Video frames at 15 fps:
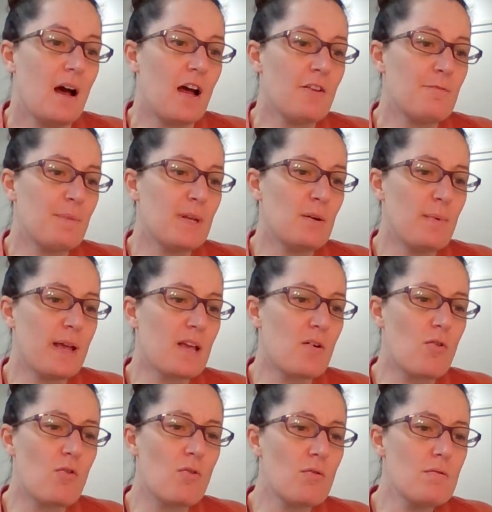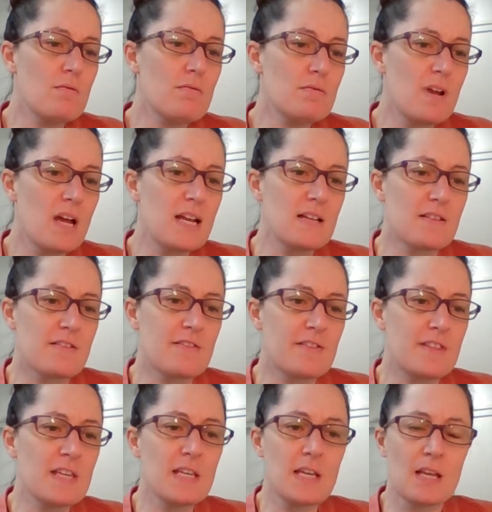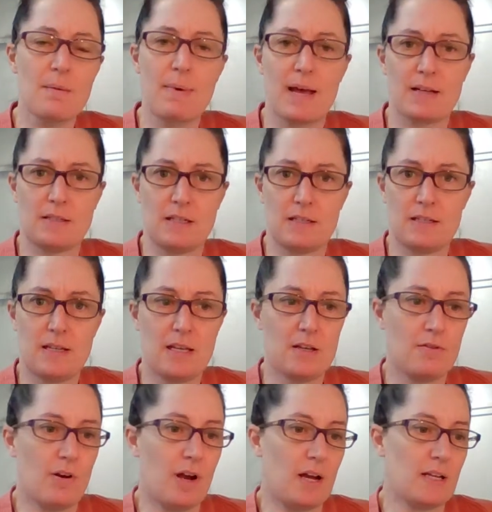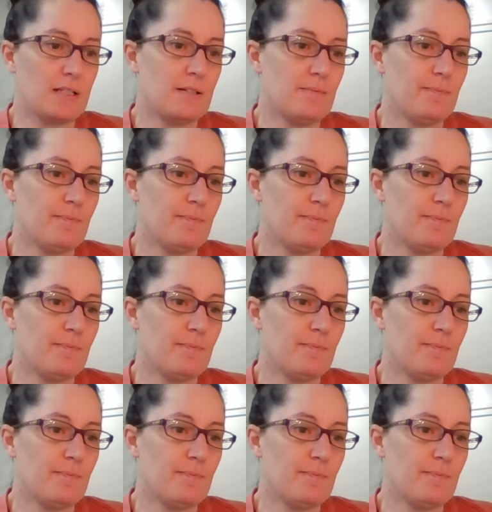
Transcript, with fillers: I've been awake all night thinking about it, he cried.